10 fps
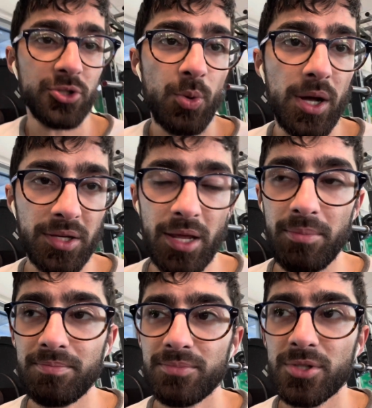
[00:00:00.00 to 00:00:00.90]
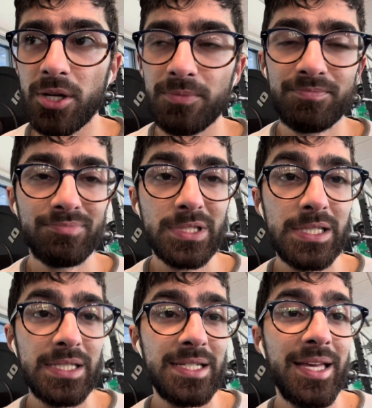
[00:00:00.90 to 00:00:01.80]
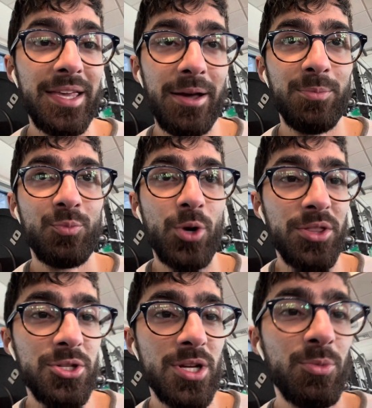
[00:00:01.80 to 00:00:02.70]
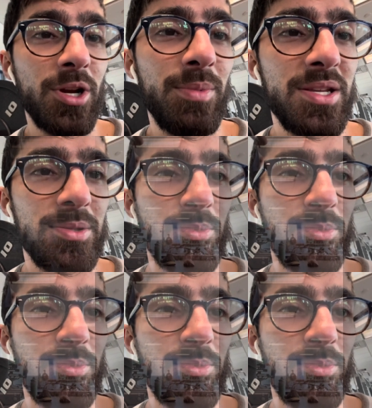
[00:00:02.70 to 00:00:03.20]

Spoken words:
squat game. So yeah, we're at the gym. We're gonna make some